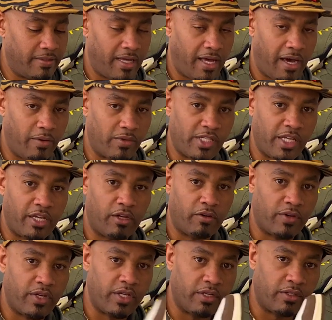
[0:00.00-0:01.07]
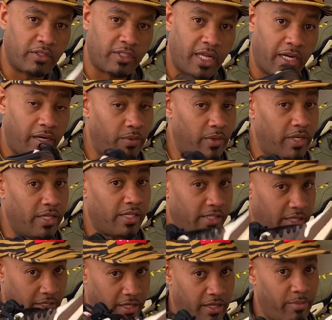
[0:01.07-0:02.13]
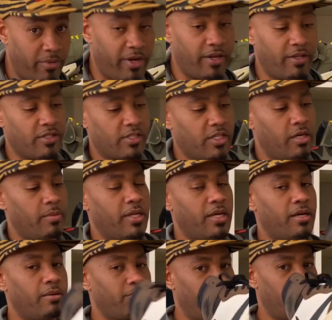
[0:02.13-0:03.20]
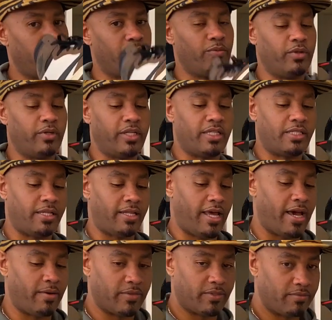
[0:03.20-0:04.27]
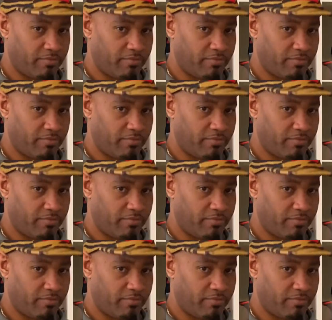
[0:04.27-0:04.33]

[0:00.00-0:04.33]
I was head over heels like I was another pair that's coming up, but we'll get to that one.